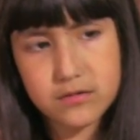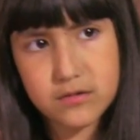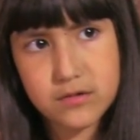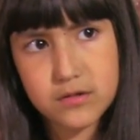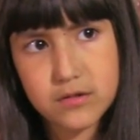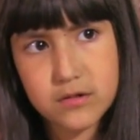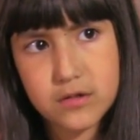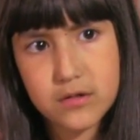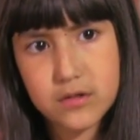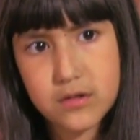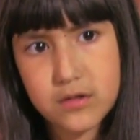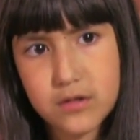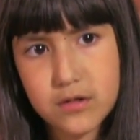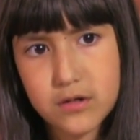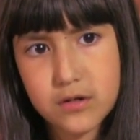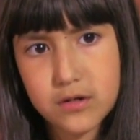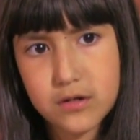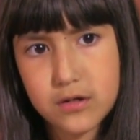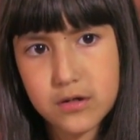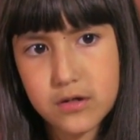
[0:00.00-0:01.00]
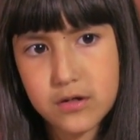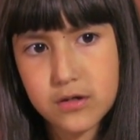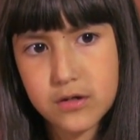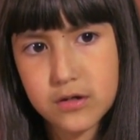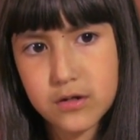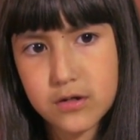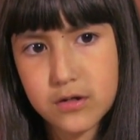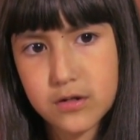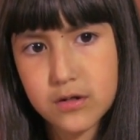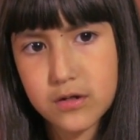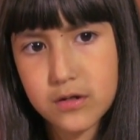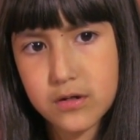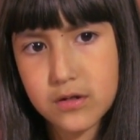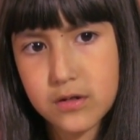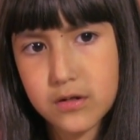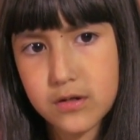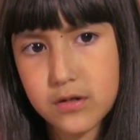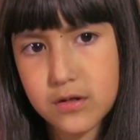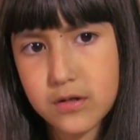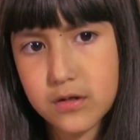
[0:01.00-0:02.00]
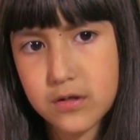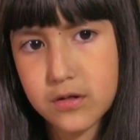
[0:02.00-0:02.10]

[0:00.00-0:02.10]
[no speech]